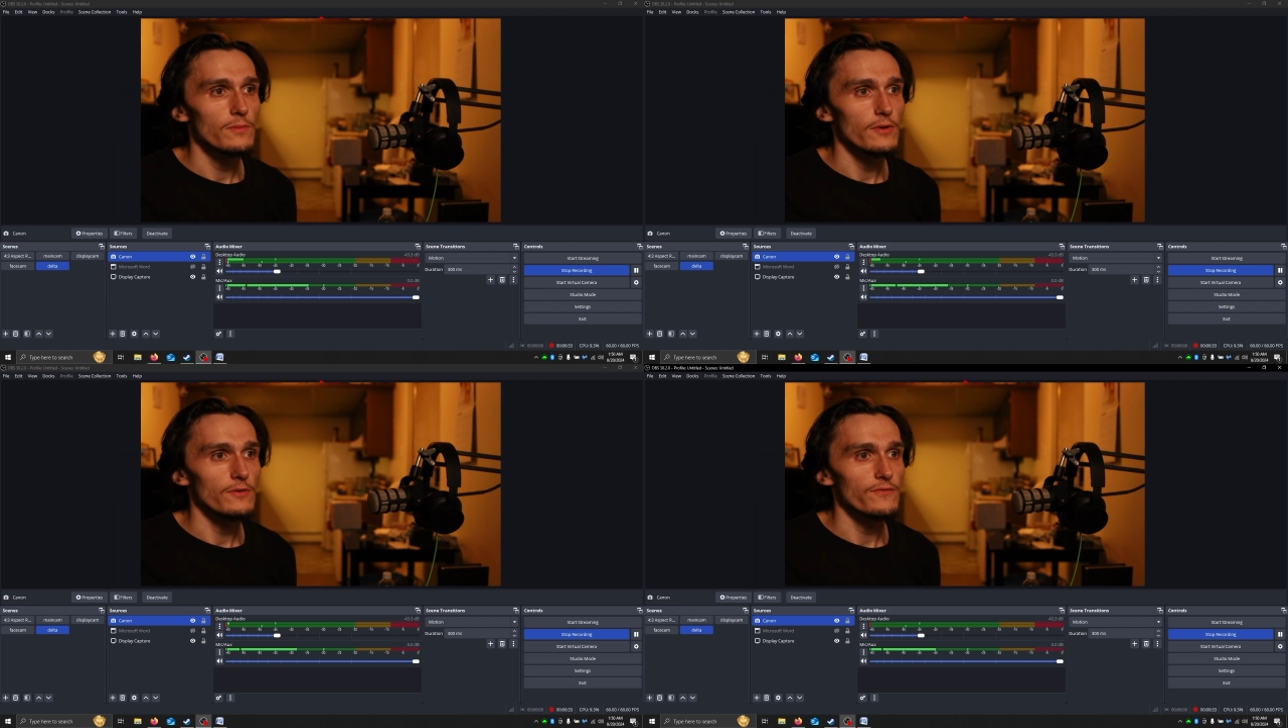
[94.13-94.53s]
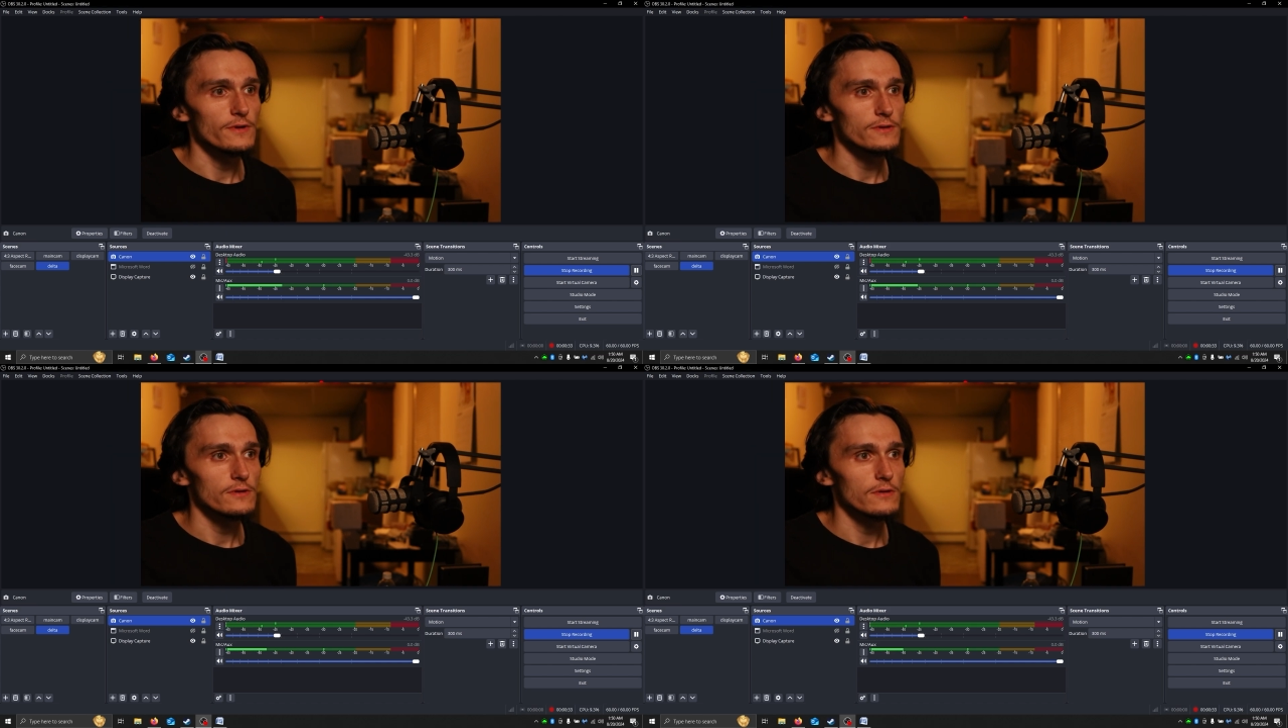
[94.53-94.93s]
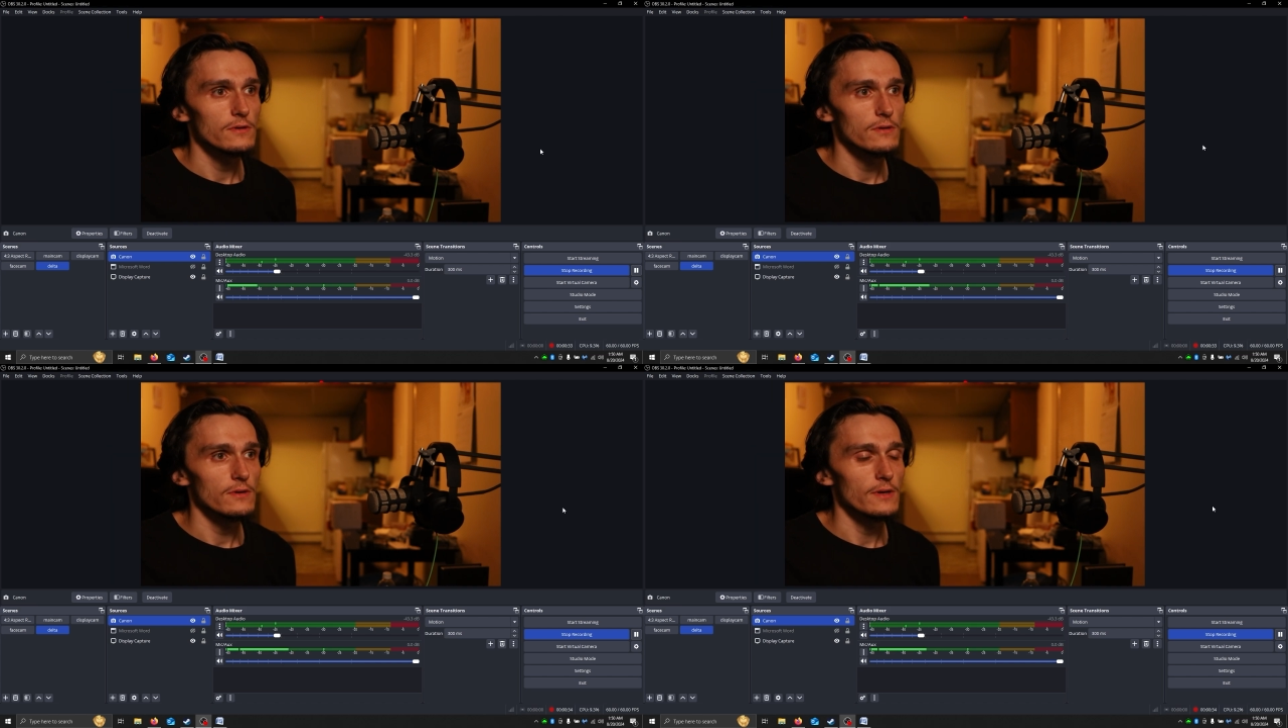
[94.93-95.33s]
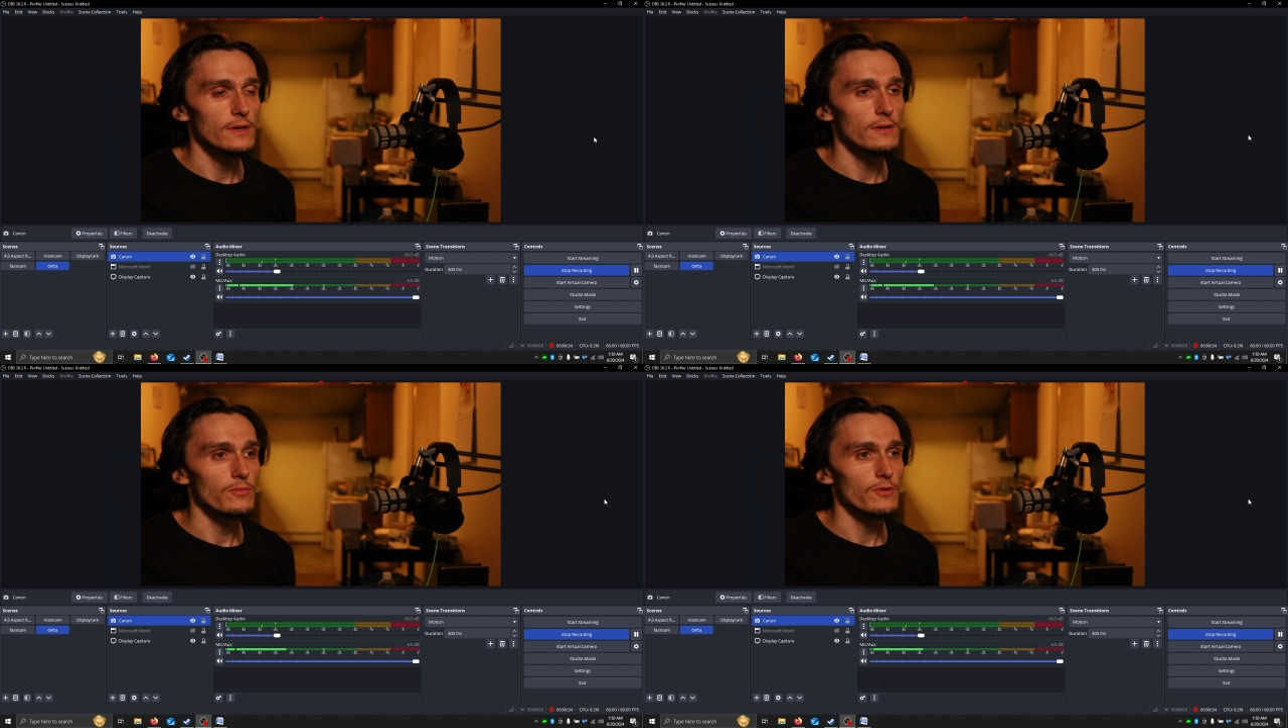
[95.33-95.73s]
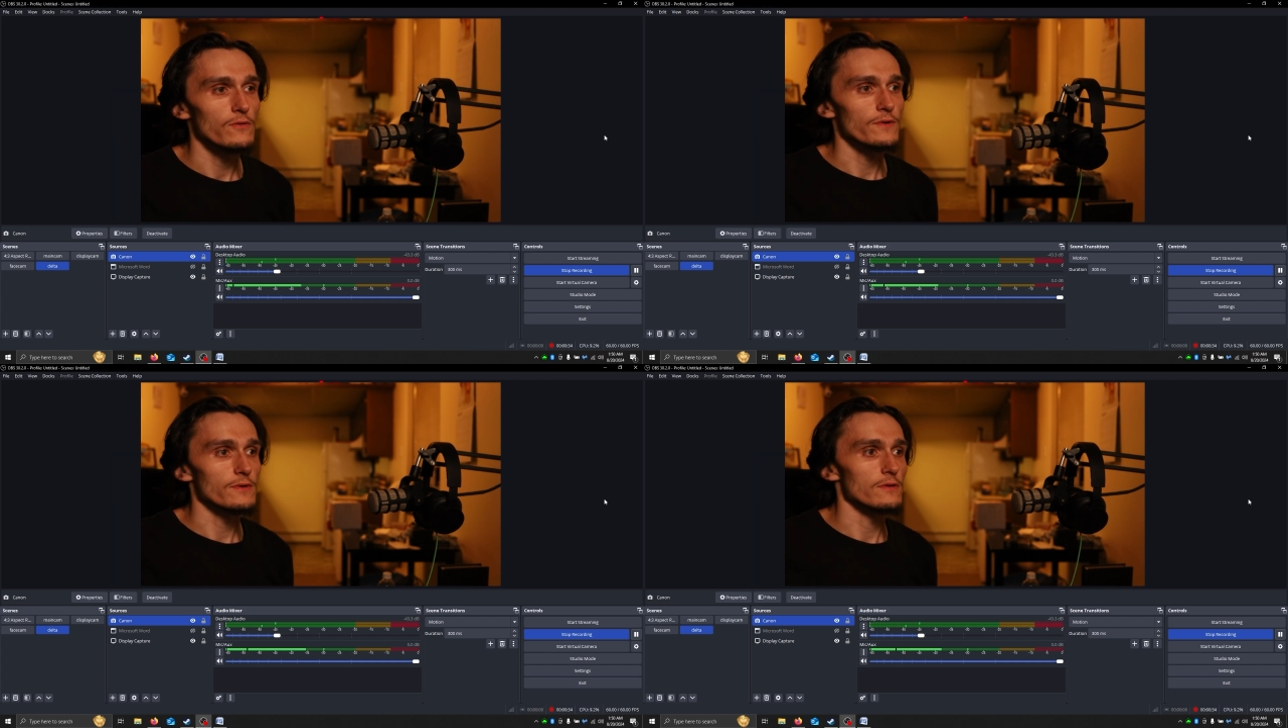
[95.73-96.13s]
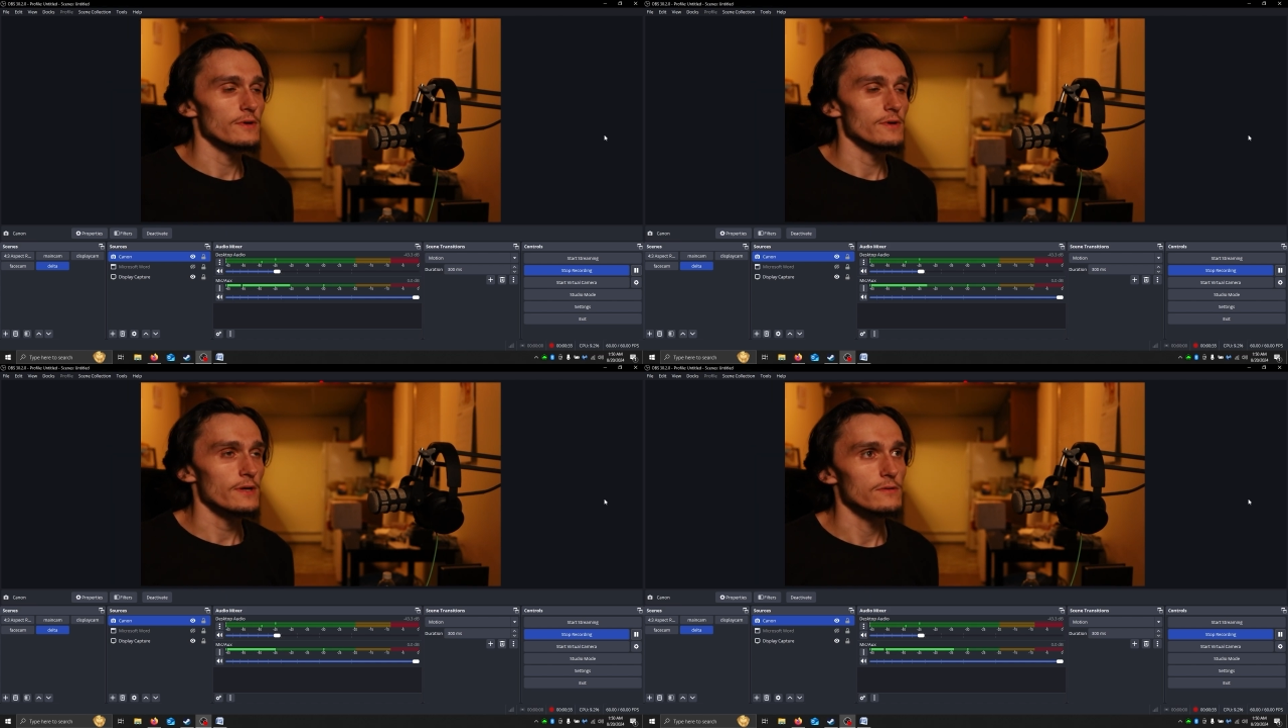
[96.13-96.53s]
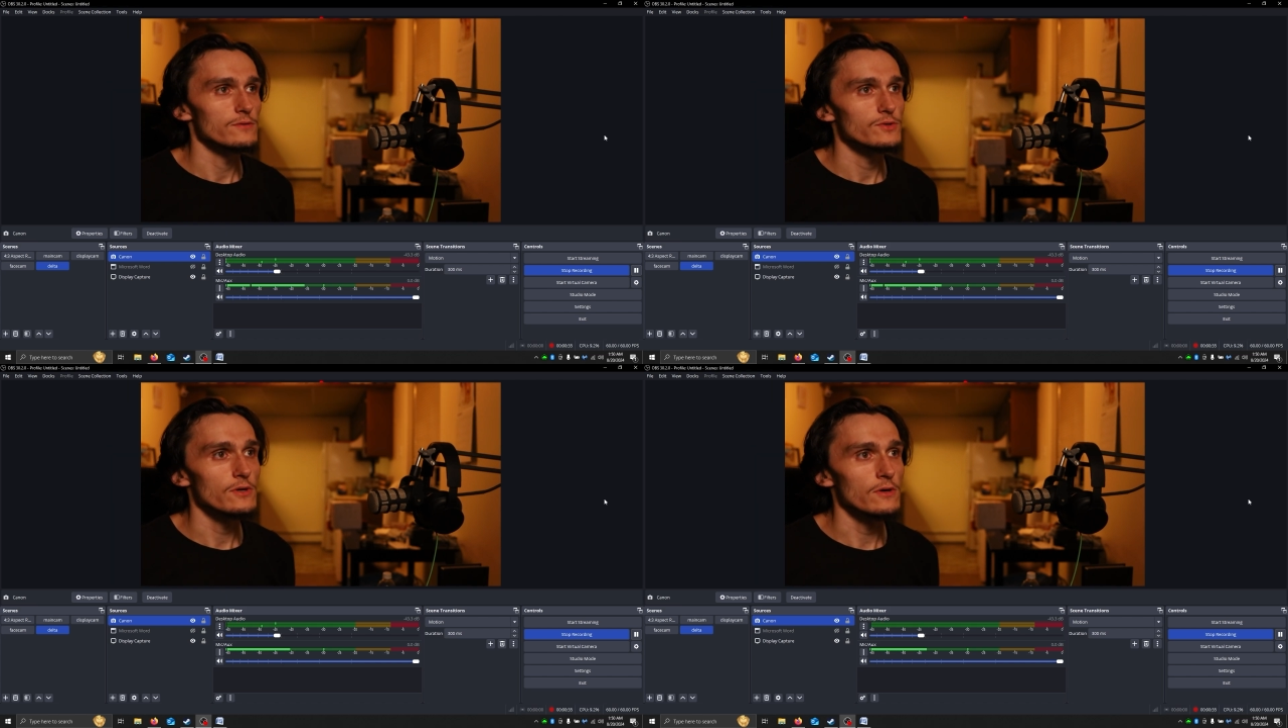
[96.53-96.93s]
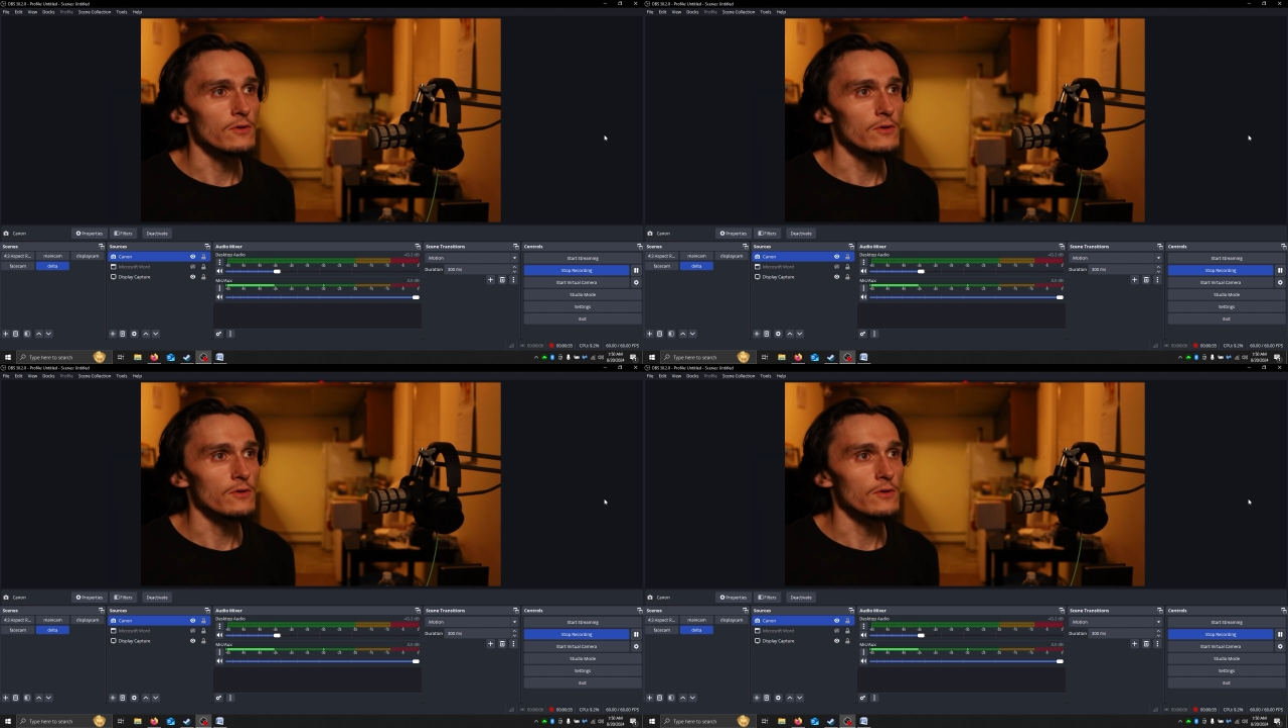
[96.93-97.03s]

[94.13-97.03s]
Perfect and perfect. Okay, so